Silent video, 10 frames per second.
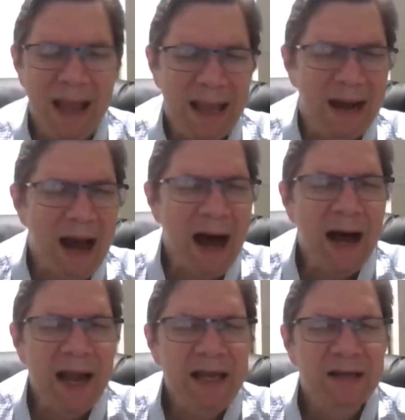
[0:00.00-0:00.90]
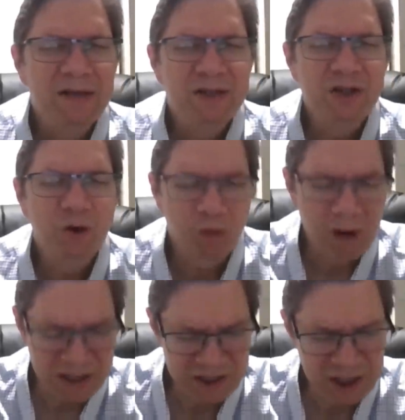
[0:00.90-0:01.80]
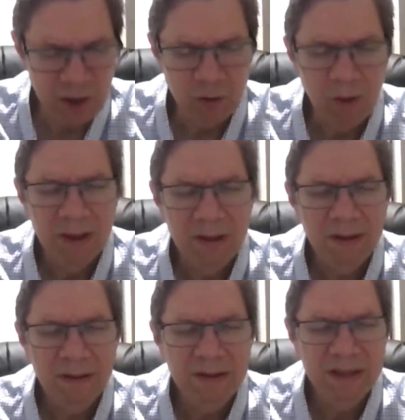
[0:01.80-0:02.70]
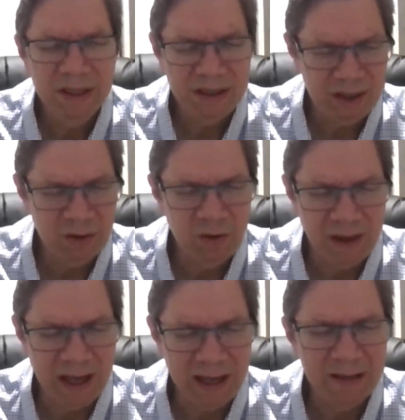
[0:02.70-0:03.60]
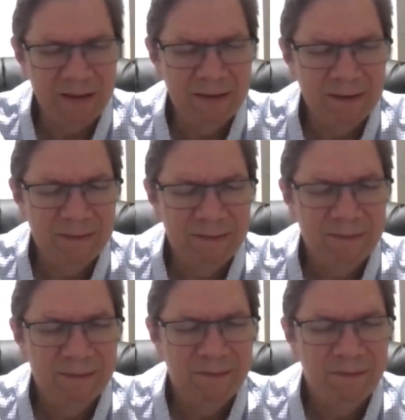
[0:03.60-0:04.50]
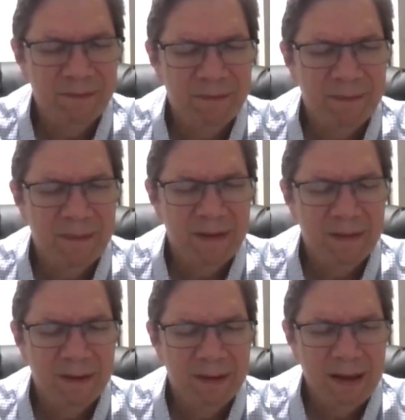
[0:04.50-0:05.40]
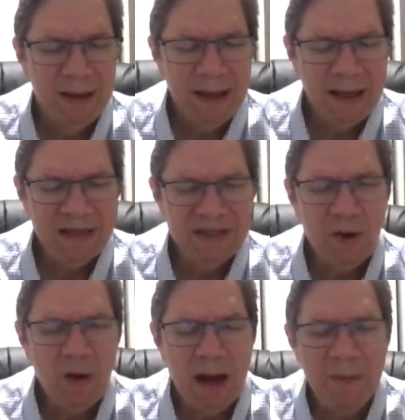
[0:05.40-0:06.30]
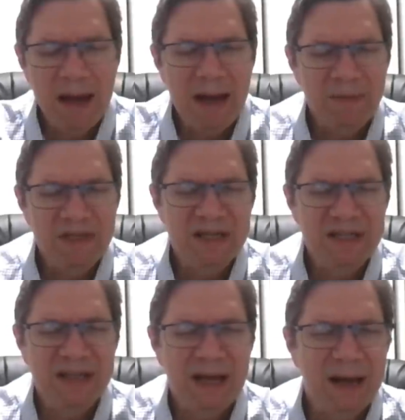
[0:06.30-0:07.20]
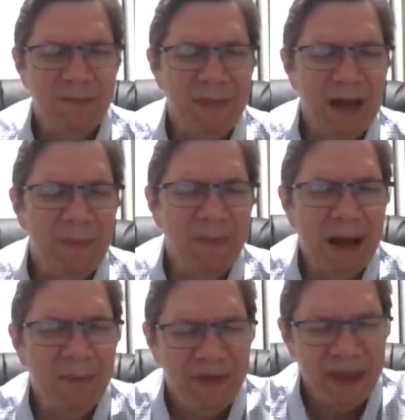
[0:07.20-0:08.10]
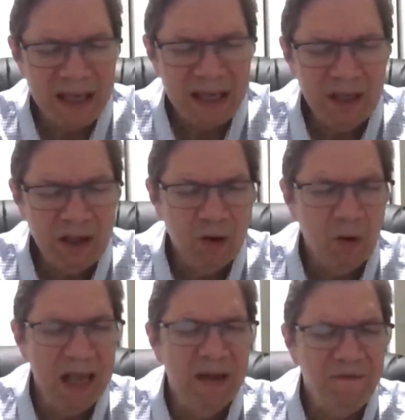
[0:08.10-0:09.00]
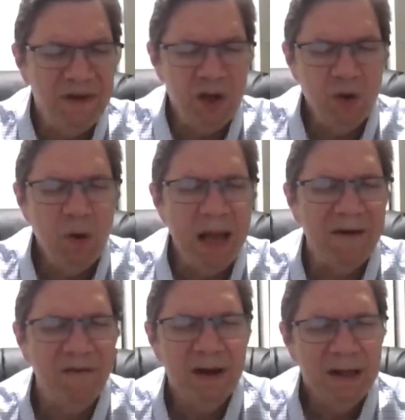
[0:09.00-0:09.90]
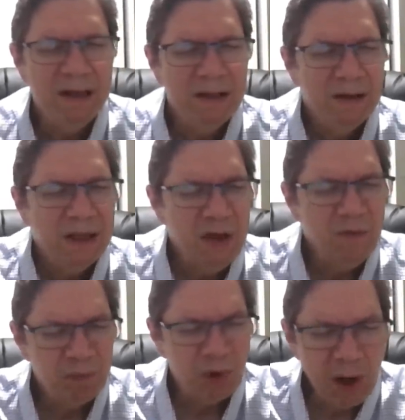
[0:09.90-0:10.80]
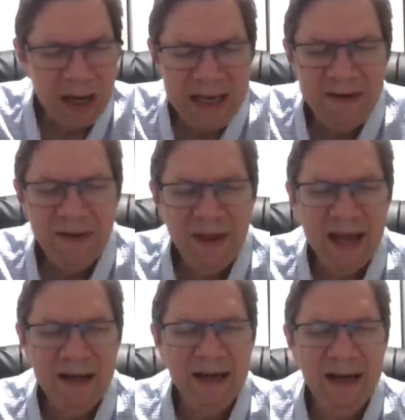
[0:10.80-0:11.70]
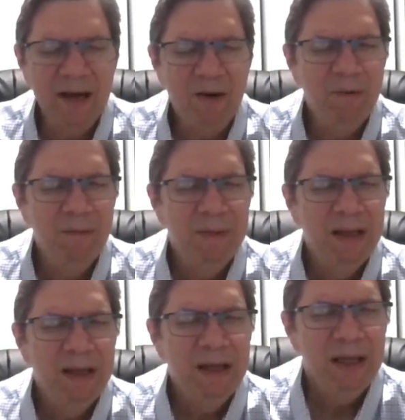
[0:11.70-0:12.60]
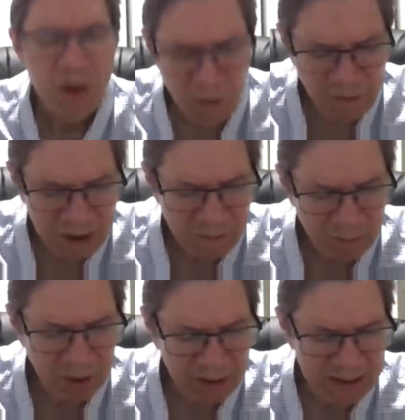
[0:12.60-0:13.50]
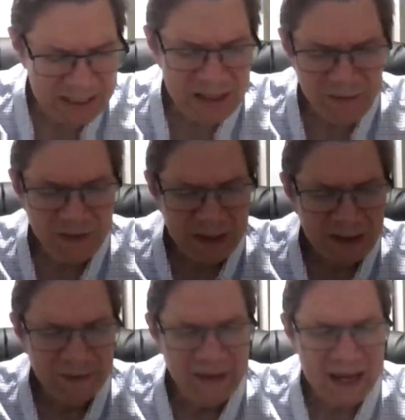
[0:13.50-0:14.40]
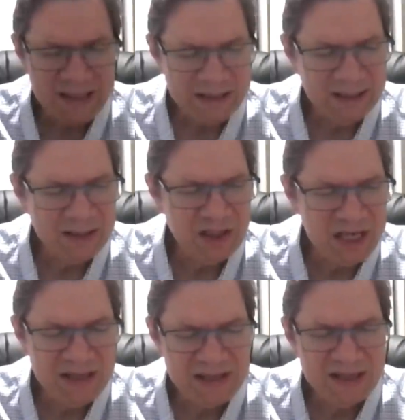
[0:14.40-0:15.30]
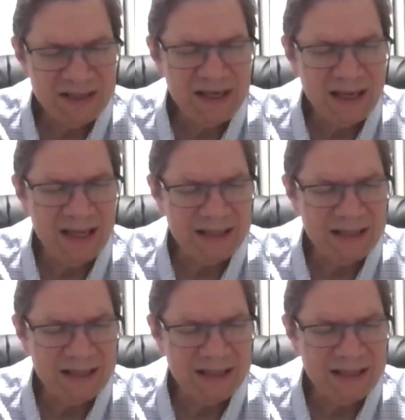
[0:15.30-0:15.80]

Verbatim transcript: And I trust you to do that. Yes. And so I'm I'm just I'm I'm I'm thanking you if you have you've prayed that now You've believed that Jesus